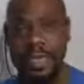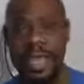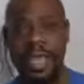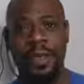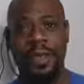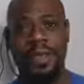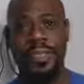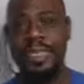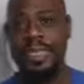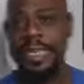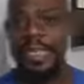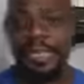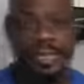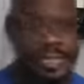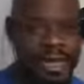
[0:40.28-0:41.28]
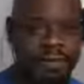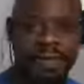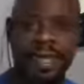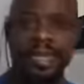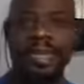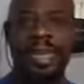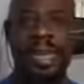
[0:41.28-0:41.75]
currencies and stuff
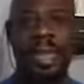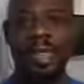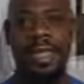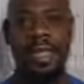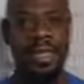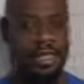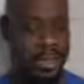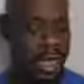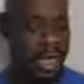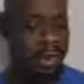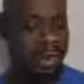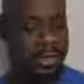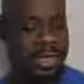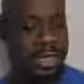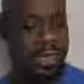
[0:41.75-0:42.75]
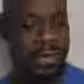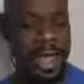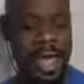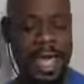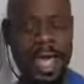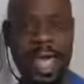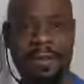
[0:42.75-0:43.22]
like that, it's like here's some
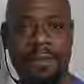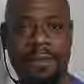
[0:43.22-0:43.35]
that I have